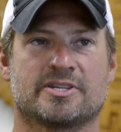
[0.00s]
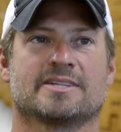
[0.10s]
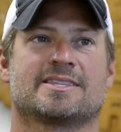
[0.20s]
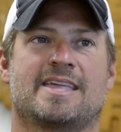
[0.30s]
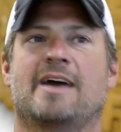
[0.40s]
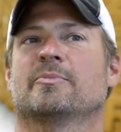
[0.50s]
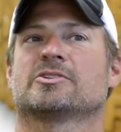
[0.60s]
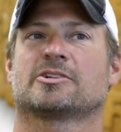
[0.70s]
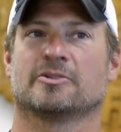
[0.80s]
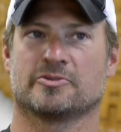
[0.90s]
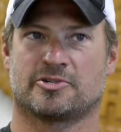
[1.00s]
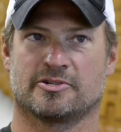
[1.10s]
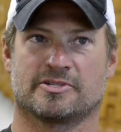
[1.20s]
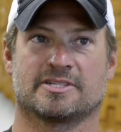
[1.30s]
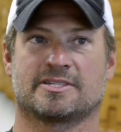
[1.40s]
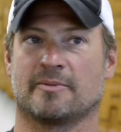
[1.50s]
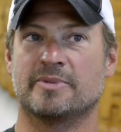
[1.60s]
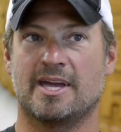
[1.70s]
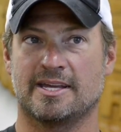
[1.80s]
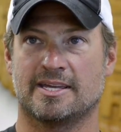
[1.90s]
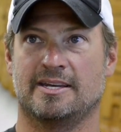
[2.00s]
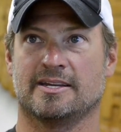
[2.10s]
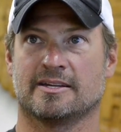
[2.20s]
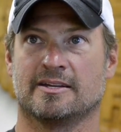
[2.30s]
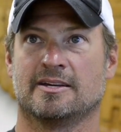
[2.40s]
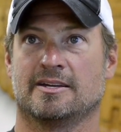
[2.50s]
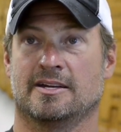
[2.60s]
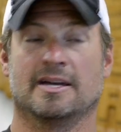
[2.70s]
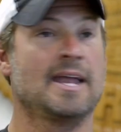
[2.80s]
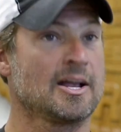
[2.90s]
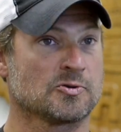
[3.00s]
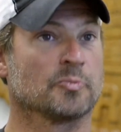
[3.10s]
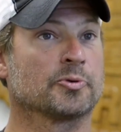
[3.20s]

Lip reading: us that much closer to someday getting an actual